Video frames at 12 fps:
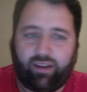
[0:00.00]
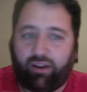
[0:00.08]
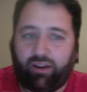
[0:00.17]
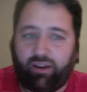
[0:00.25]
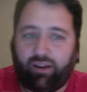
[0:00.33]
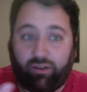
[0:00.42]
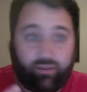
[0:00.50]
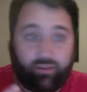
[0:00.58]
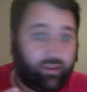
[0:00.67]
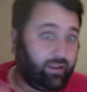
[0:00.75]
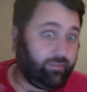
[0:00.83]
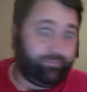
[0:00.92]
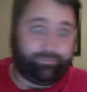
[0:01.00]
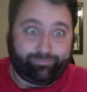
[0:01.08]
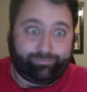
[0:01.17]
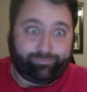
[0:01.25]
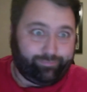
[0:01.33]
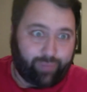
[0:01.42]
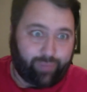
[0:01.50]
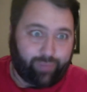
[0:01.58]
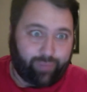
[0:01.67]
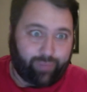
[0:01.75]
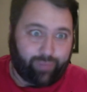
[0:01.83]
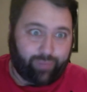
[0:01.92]
They passed the title
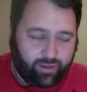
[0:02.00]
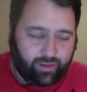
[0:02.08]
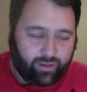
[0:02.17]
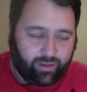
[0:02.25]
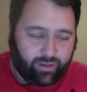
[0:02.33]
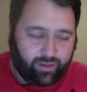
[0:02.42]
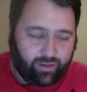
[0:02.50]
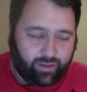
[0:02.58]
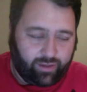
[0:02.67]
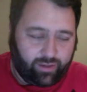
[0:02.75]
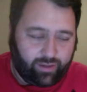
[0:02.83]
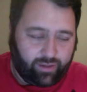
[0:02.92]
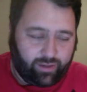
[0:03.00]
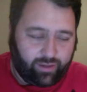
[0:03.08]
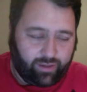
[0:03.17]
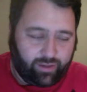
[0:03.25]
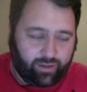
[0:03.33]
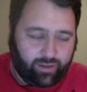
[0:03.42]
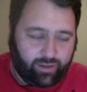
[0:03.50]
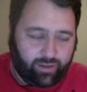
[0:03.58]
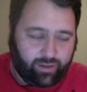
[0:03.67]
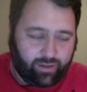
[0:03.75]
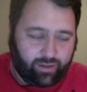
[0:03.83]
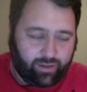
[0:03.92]
around quite a bit, but
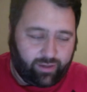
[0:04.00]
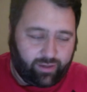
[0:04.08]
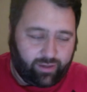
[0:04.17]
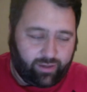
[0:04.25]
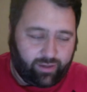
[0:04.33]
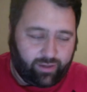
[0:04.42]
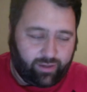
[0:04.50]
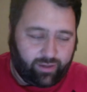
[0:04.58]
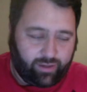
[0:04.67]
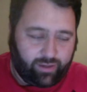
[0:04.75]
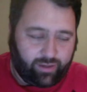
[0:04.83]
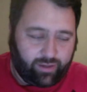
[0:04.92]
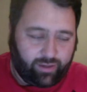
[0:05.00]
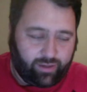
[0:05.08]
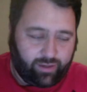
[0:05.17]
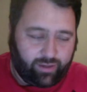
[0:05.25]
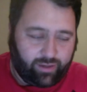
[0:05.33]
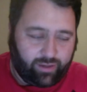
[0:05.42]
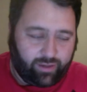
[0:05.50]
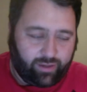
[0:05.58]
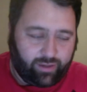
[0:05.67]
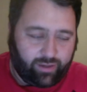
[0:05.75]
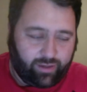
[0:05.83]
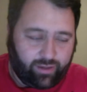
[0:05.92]
that's gonna be it for Free
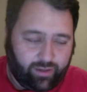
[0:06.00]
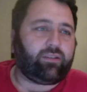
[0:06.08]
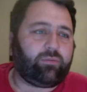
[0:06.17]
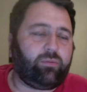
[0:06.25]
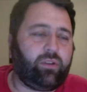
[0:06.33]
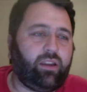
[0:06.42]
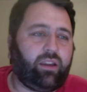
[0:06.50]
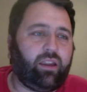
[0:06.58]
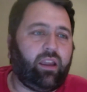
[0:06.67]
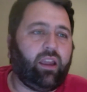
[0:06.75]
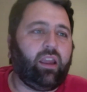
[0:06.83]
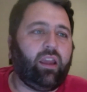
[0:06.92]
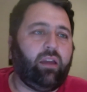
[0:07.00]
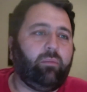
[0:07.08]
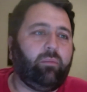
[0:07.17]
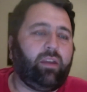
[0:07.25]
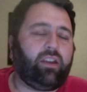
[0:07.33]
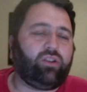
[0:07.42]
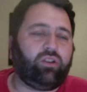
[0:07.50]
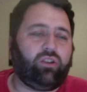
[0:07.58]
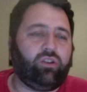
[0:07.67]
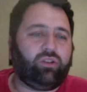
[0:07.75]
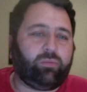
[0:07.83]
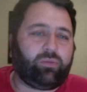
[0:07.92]
the Fig this week.
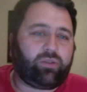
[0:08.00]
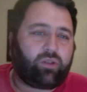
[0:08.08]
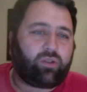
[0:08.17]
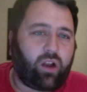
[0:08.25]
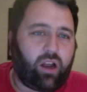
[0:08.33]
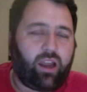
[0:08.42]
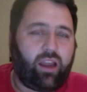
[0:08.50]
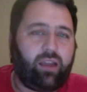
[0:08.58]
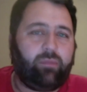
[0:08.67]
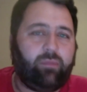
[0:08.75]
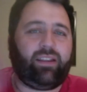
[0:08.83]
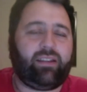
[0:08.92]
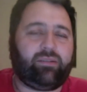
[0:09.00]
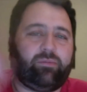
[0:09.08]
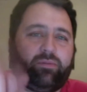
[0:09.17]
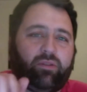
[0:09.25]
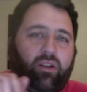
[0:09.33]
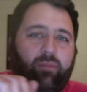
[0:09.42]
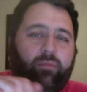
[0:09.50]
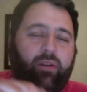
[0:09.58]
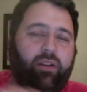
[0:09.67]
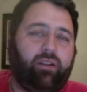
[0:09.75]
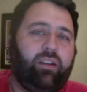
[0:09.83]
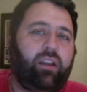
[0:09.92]
Make sure you subscribe. Hit that
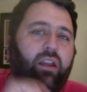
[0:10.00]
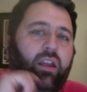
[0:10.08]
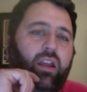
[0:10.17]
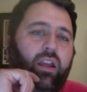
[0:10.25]
subscribe button.